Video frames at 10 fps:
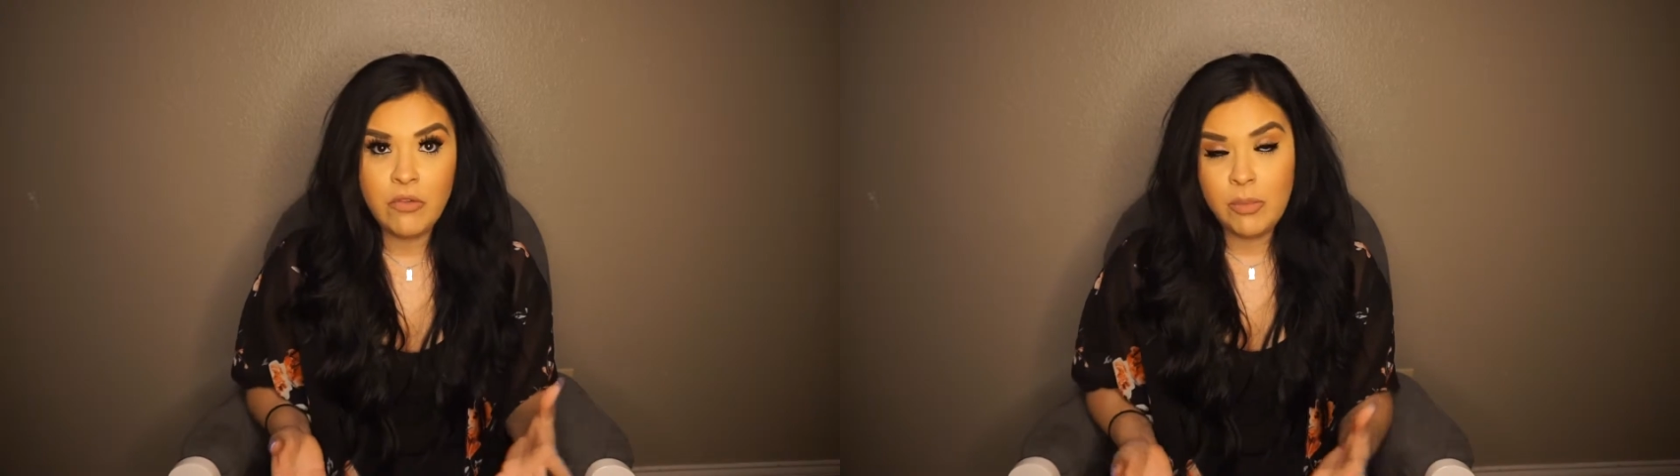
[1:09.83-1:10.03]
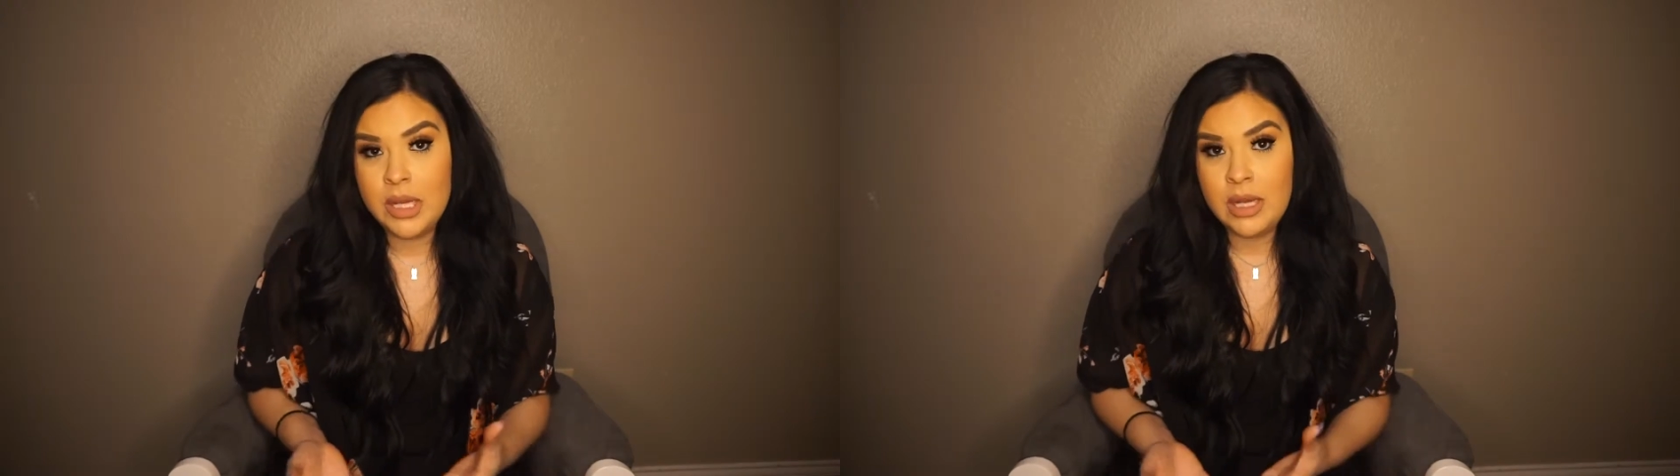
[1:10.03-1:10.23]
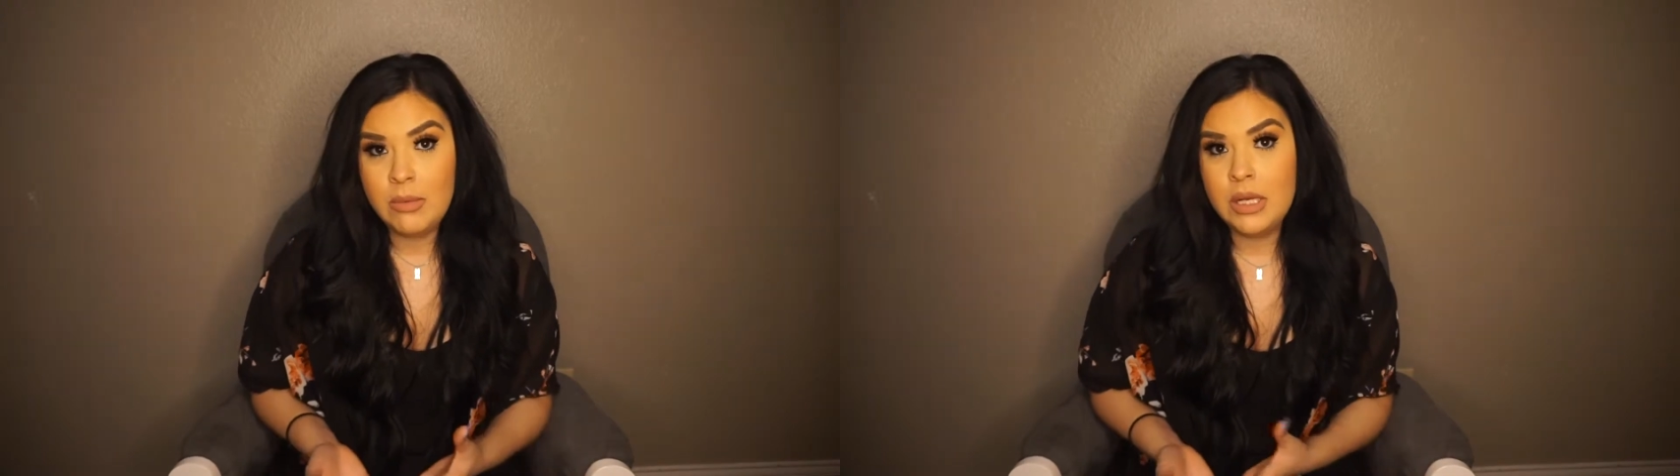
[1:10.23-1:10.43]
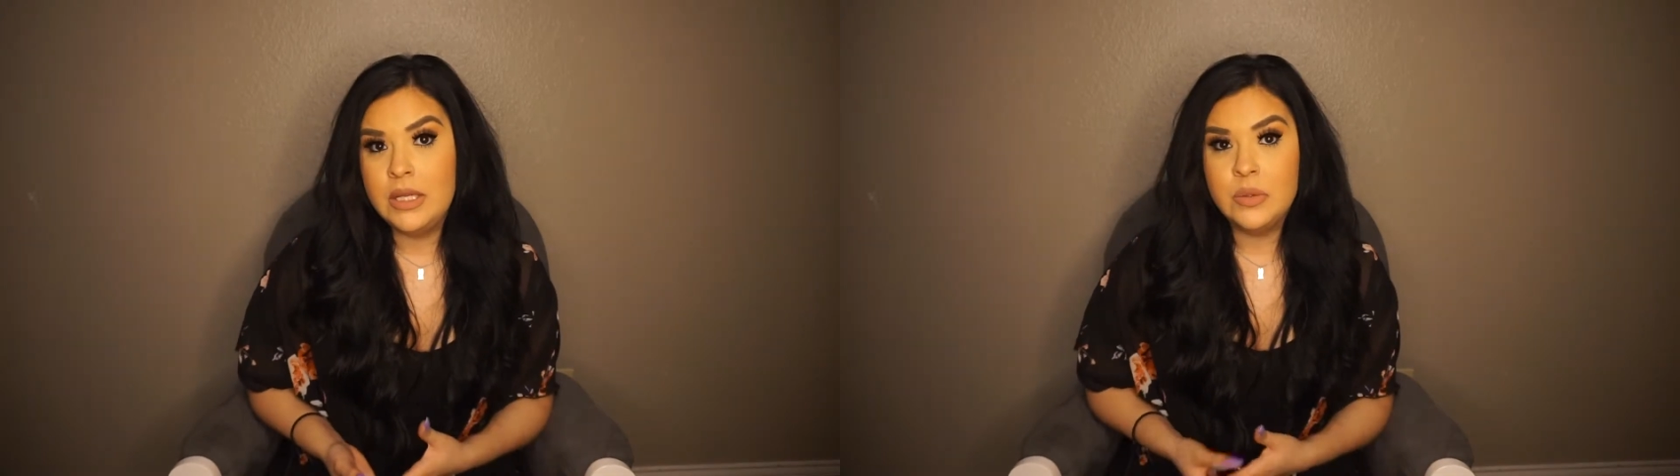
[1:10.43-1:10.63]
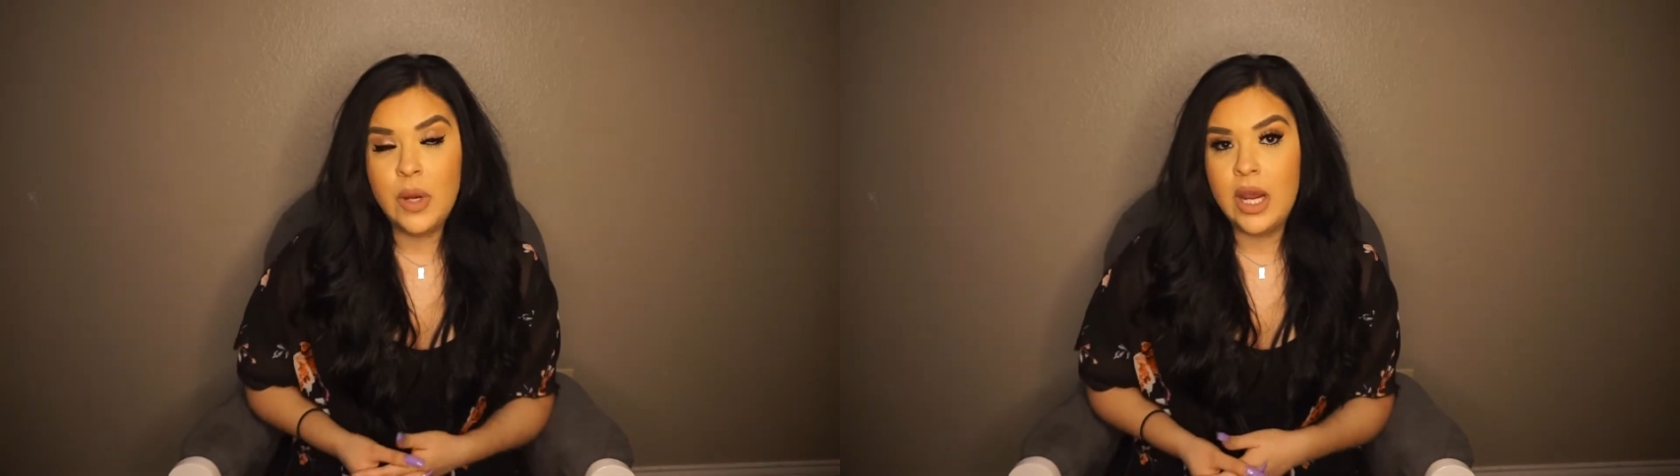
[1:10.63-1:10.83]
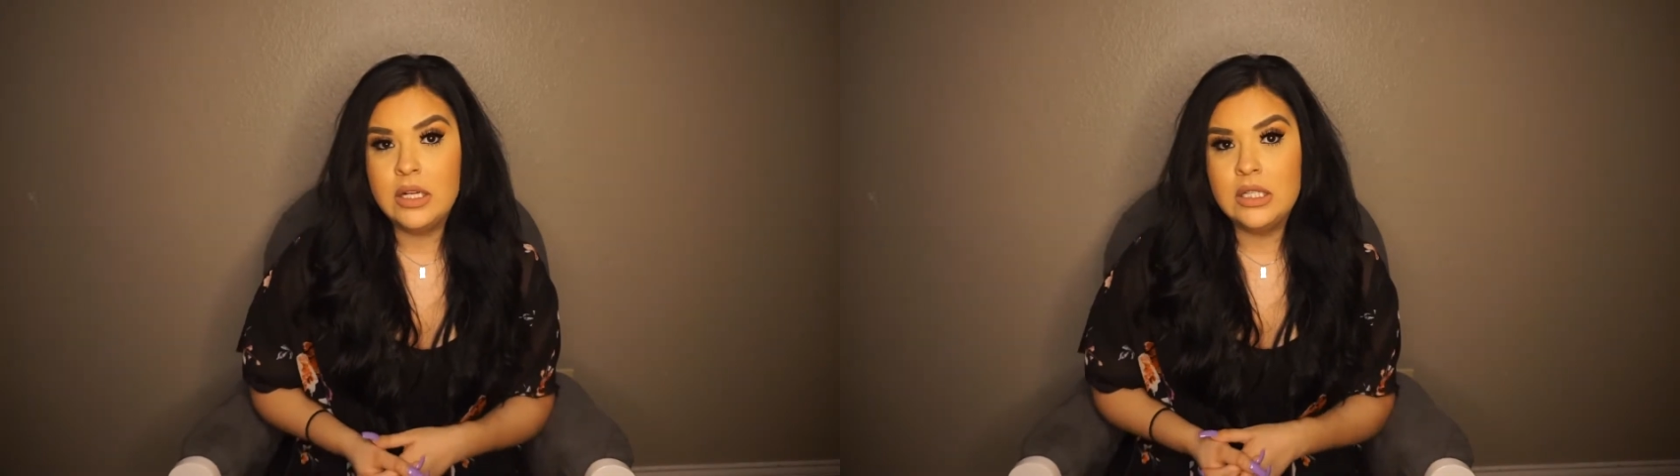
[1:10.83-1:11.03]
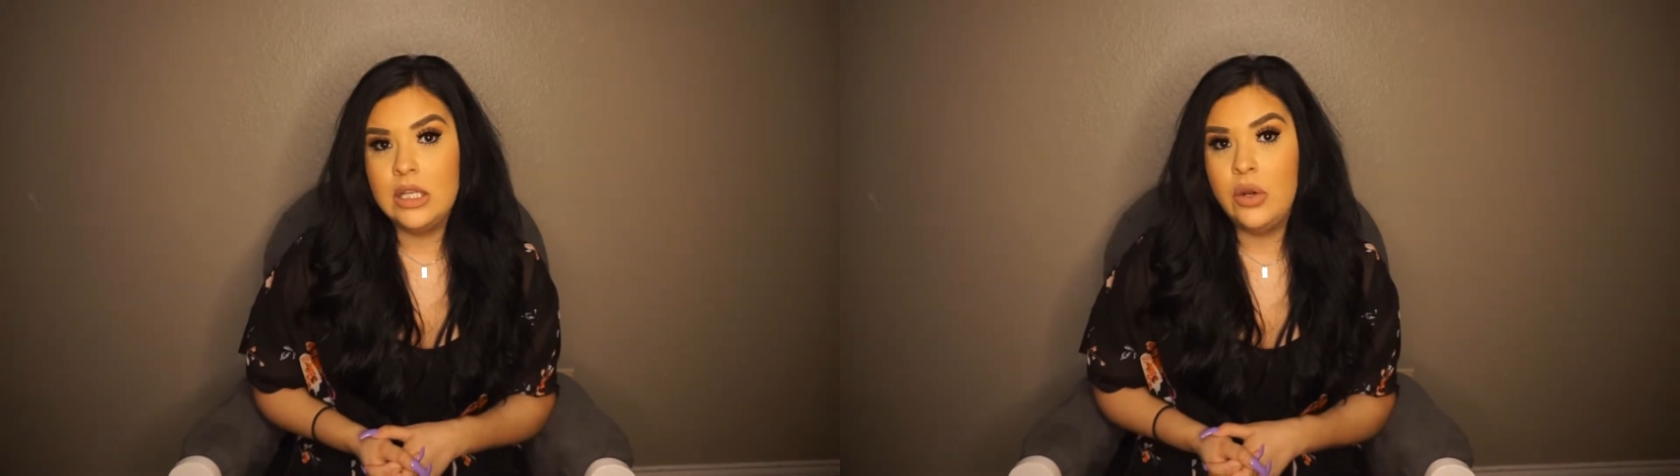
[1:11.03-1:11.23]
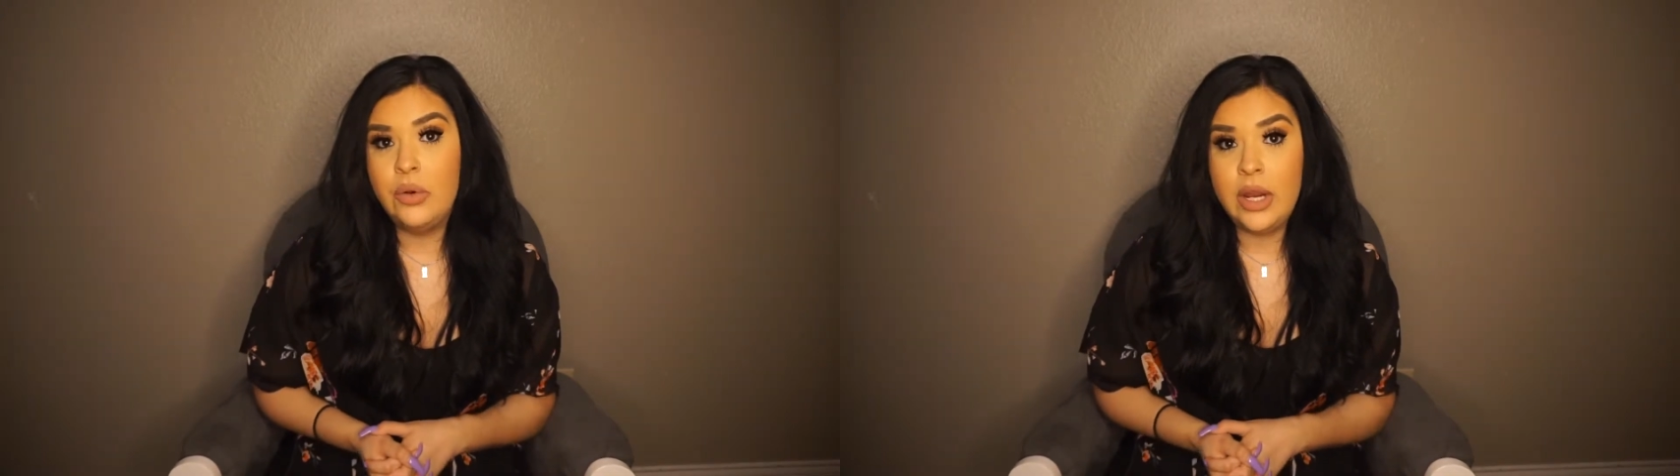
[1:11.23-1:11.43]
diabetes were
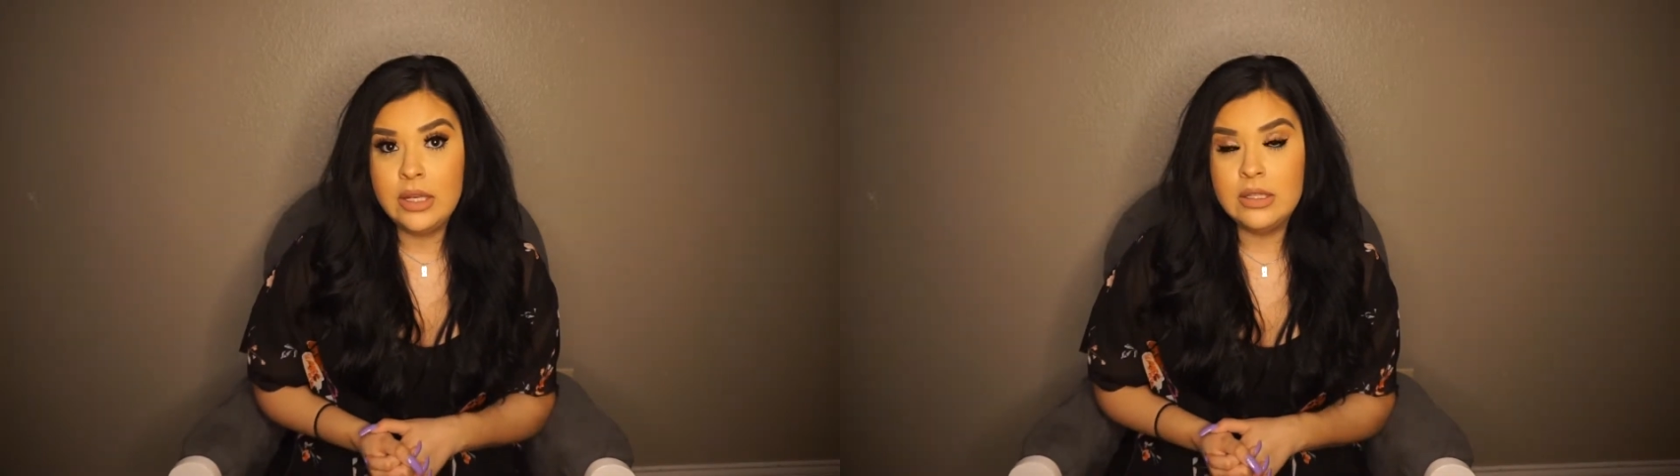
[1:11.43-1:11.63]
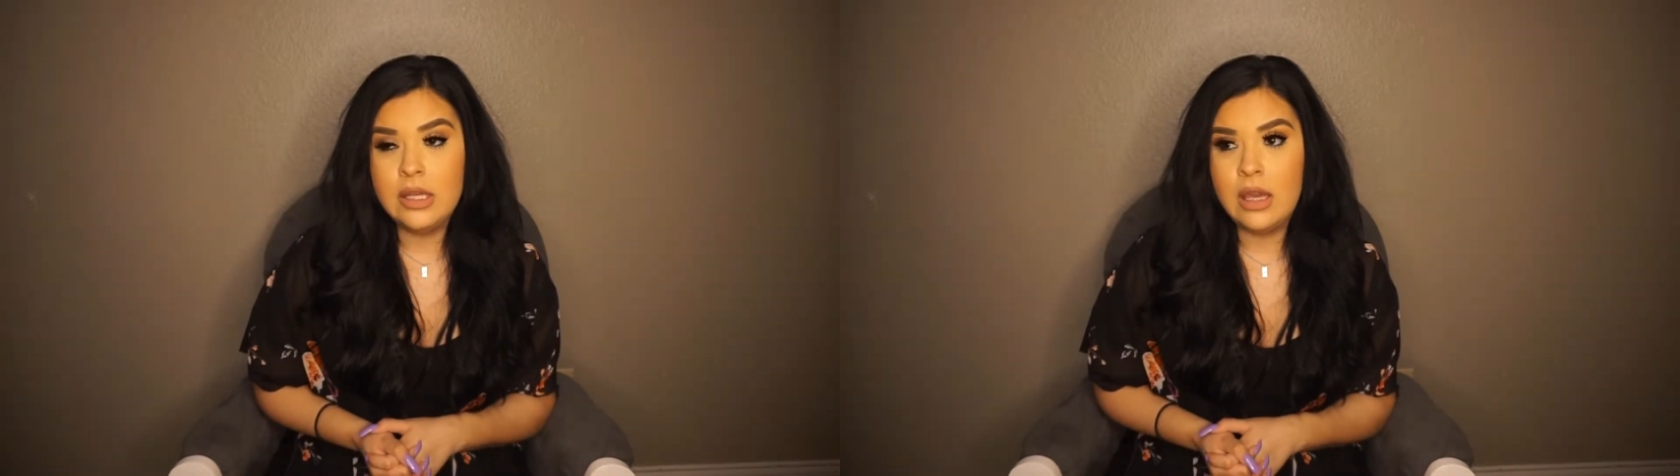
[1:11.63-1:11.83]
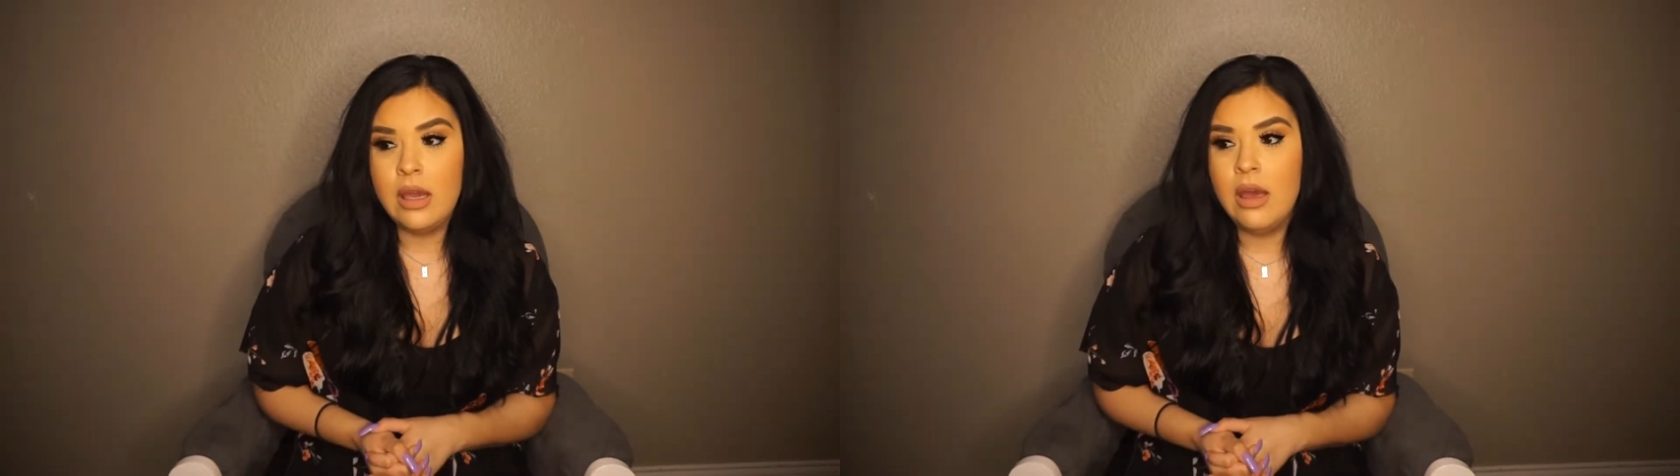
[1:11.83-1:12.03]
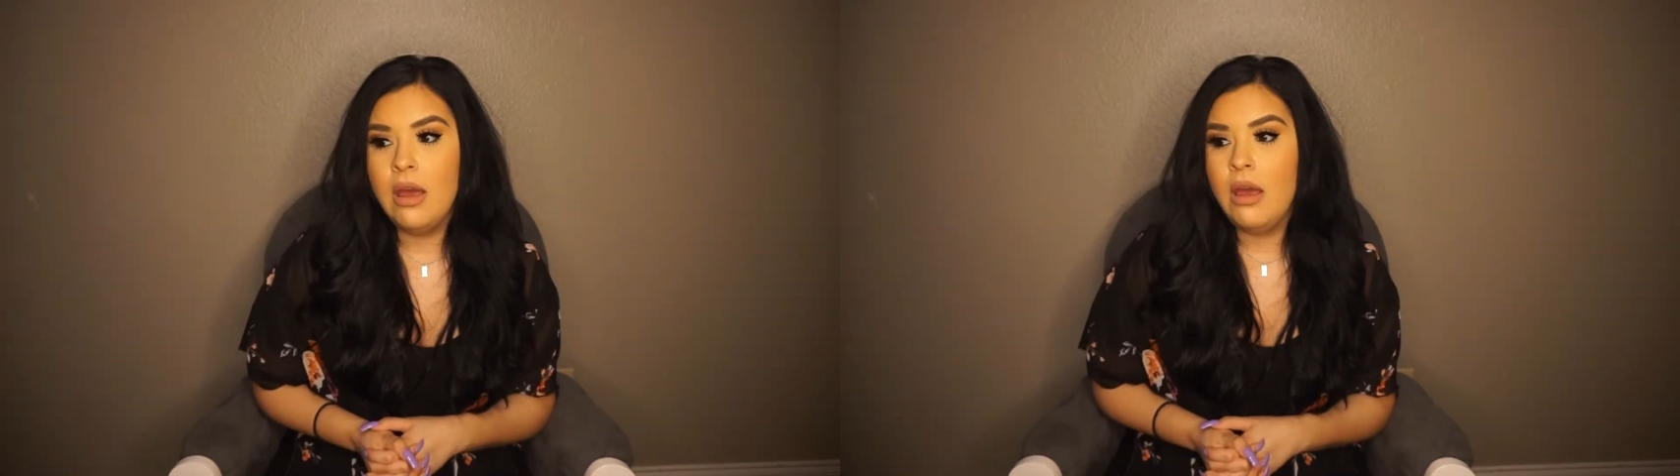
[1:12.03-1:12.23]
acting crazy.